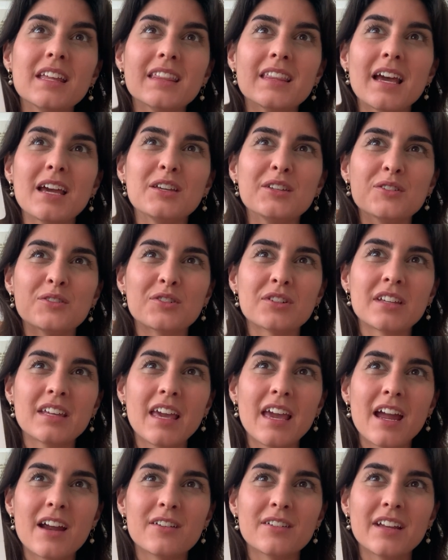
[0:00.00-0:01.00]
that you're
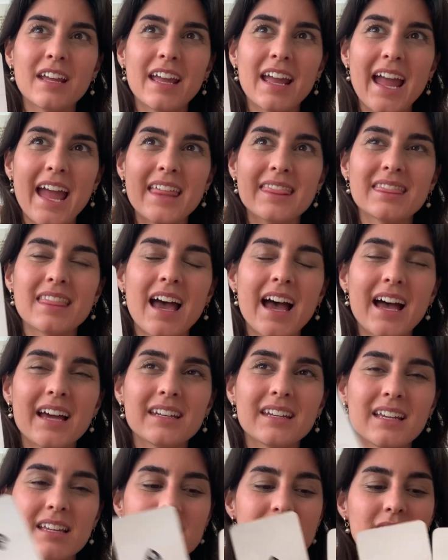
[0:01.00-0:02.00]
carrying, and that
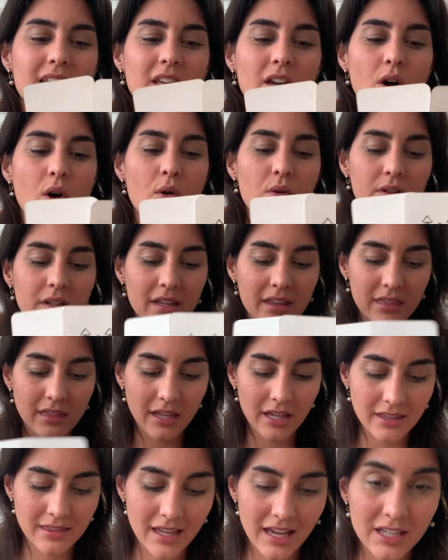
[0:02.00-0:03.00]
is the only
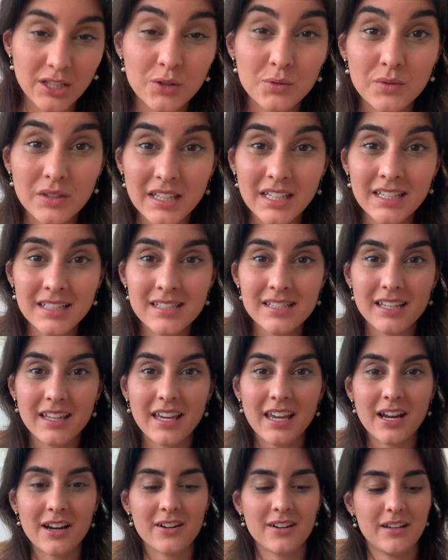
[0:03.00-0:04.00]
thing that you need to
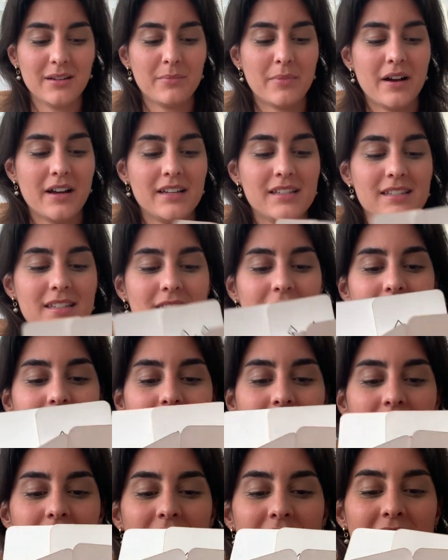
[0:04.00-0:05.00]
carry,
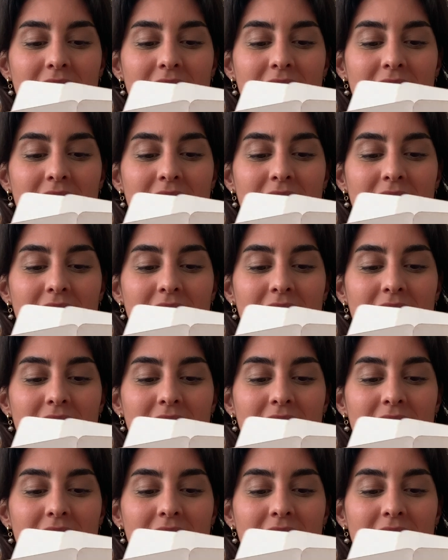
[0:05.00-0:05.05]
Pisces,